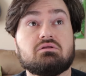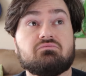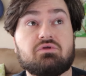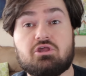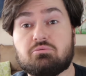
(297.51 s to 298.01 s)

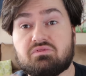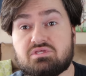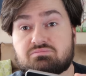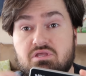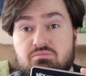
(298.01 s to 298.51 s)
video, but
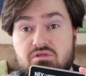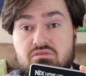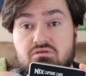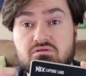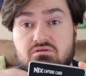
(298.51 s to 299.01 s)
this may be
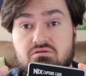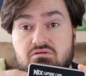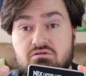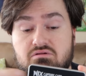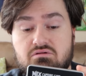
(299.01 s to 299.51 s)
the
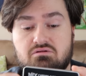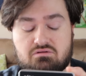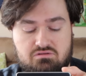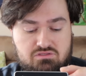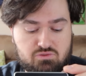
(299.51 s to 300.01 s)

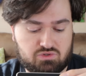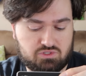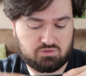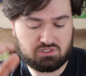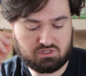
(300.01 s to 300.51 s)
the
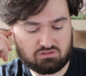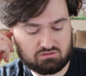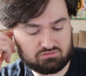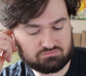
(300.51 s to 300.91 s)
one you need.